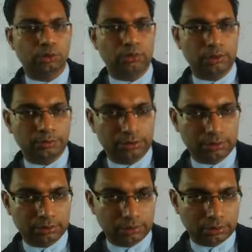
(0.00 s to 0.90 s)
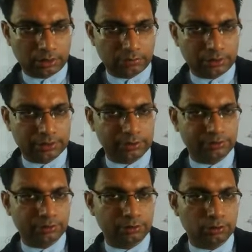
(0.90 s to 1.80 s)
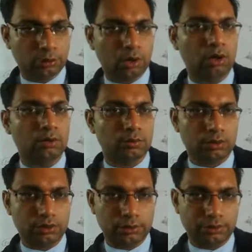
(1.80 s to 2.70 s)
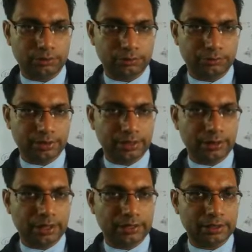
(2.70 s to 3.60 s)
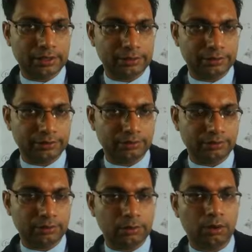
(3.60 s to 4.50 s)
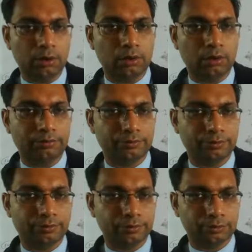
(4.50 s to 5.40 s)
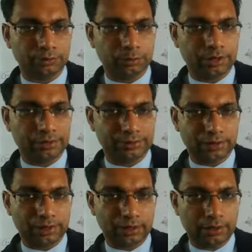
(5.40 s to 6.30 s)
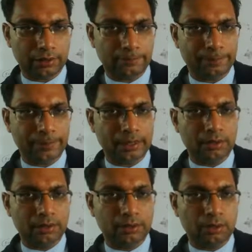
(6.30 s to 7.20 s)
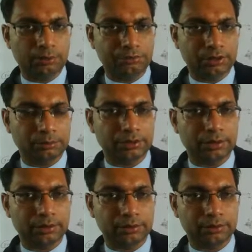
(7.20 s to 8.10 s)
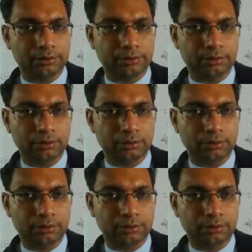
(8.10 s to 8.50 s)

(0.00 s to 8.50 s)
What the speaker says: when we convert this into log world, we can write like this: log of to the base a of something